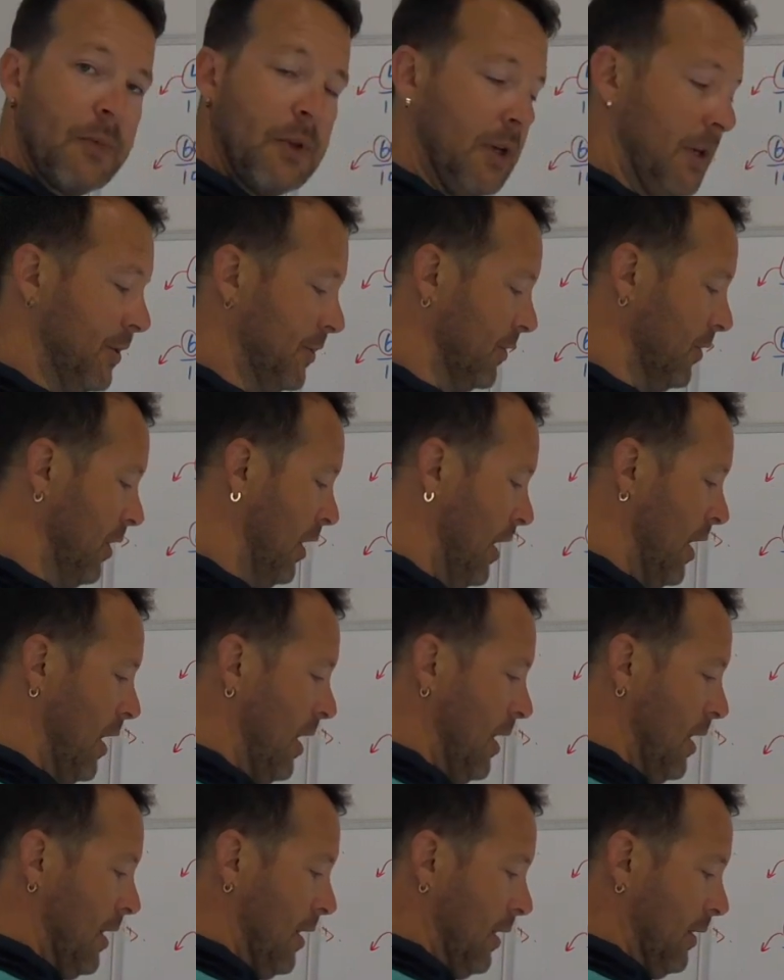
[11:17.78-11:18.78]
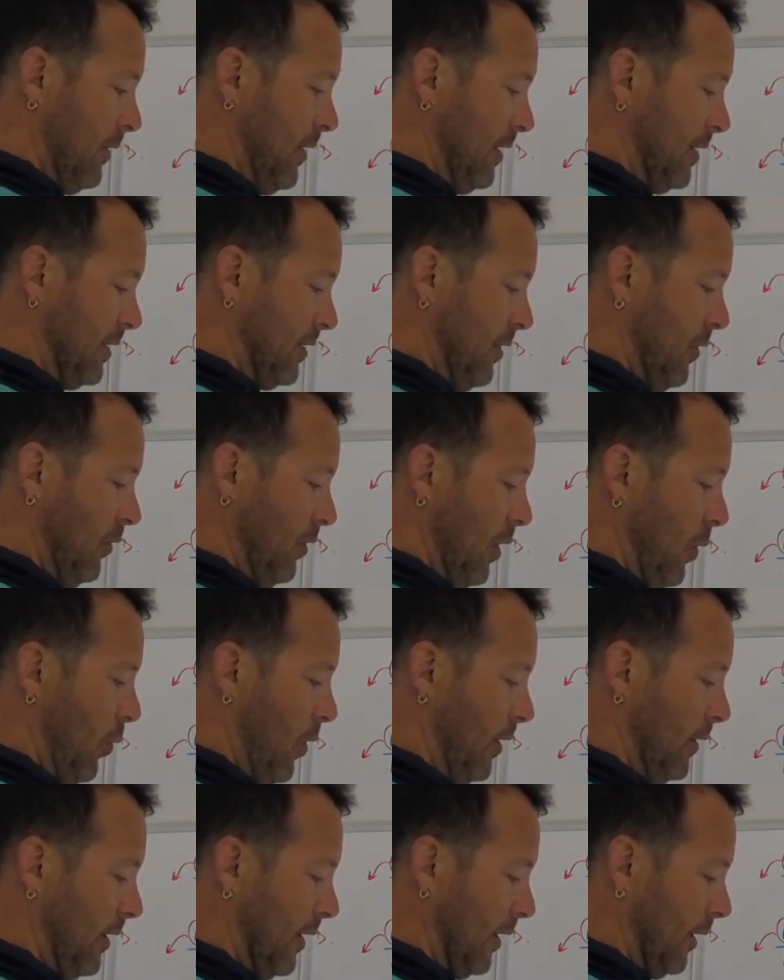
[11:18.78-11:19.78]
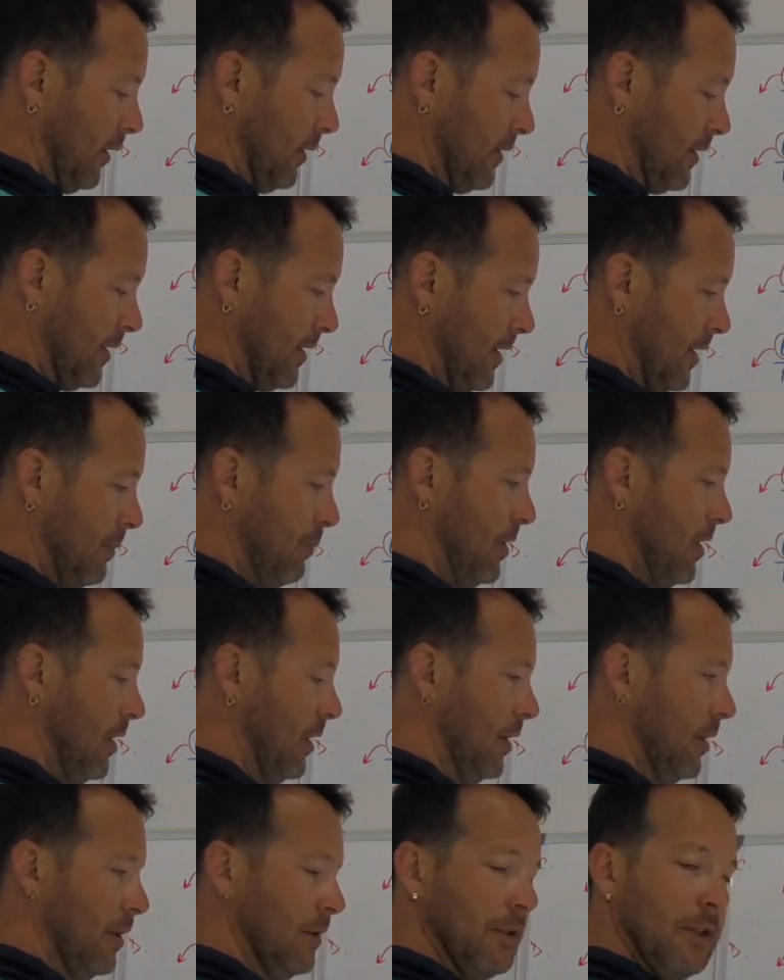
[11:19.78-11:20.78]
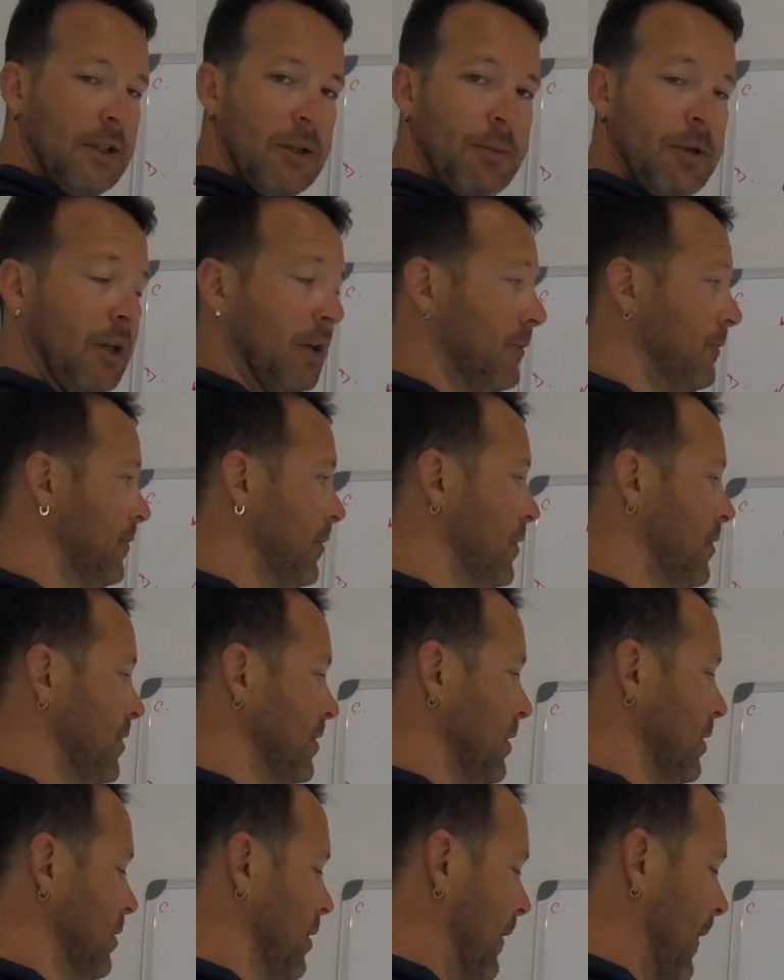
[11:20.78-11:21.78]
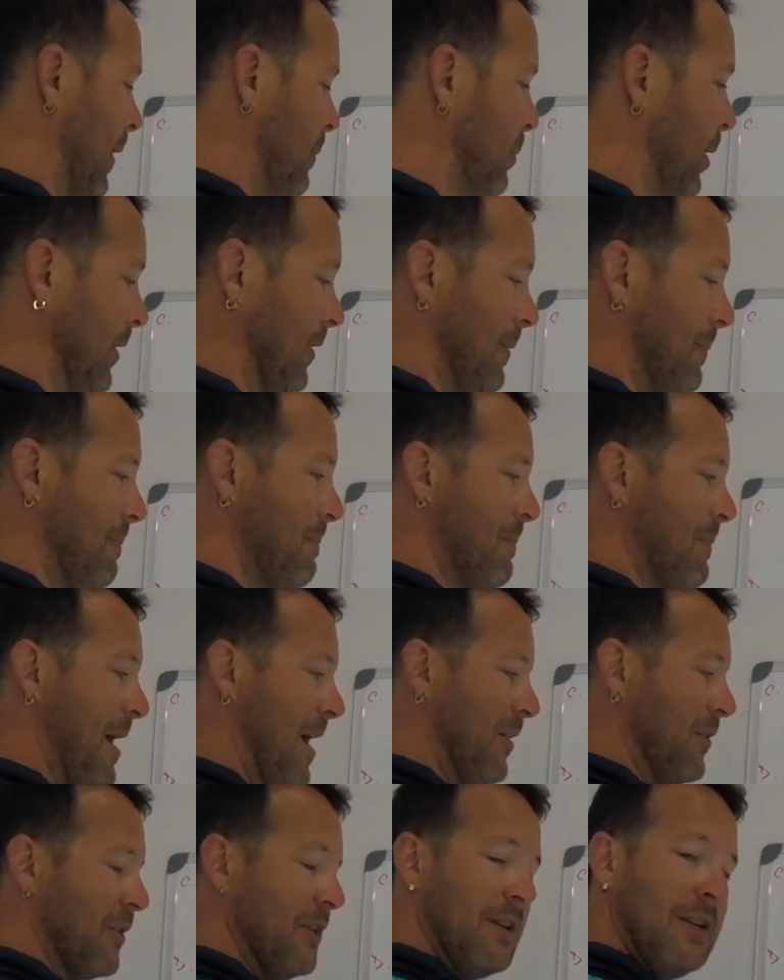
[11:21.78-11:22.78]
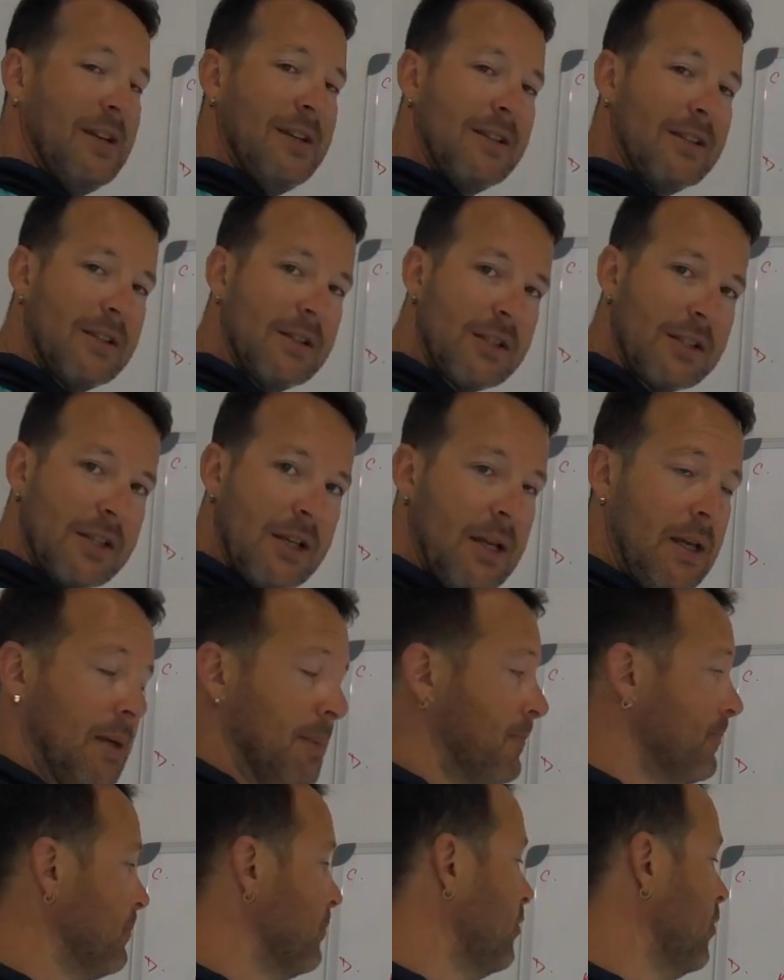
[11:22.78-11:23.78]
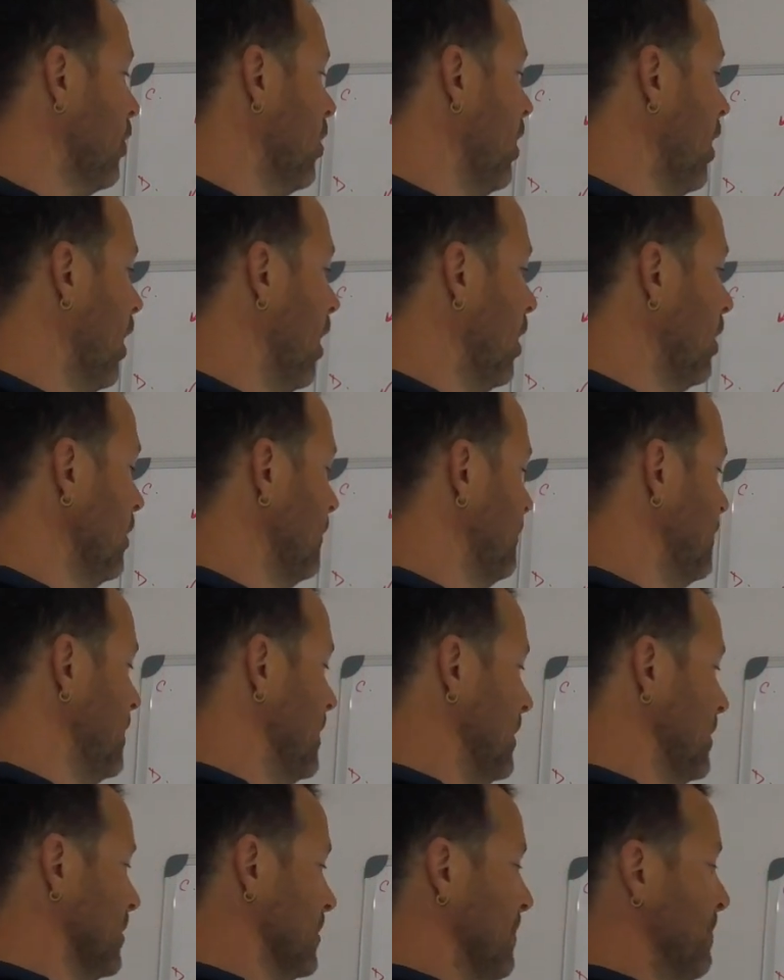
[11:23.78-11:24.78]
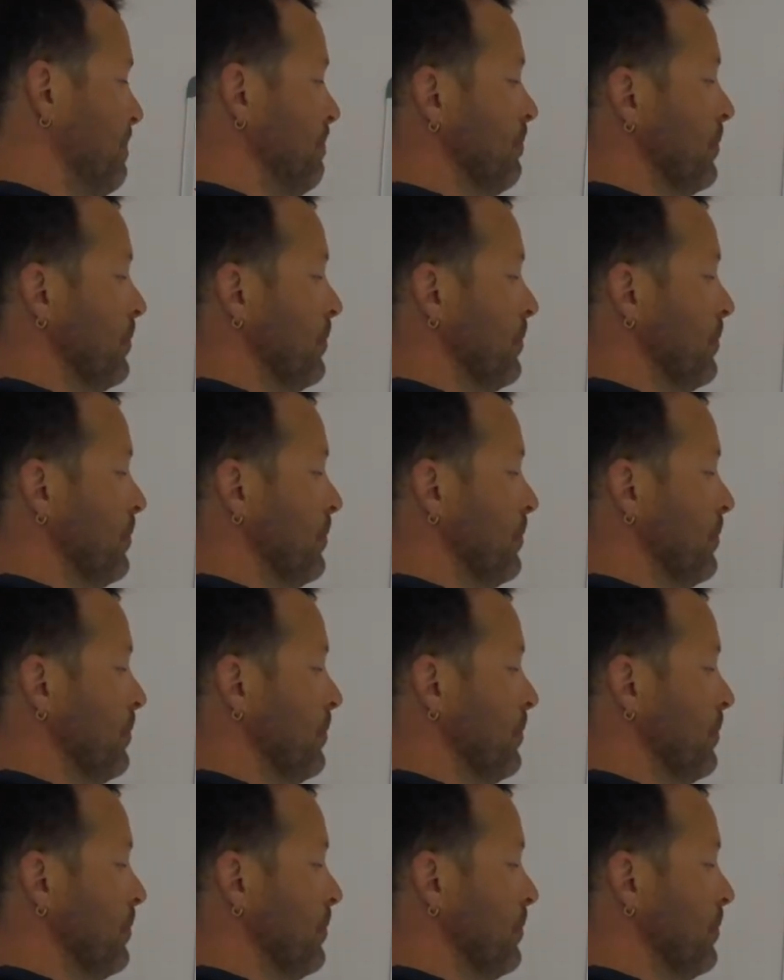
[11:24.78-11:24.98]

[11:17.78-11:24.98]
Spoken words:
Okay, so that's the only one I can see being a little bit confusing, but the method is the same for all of these.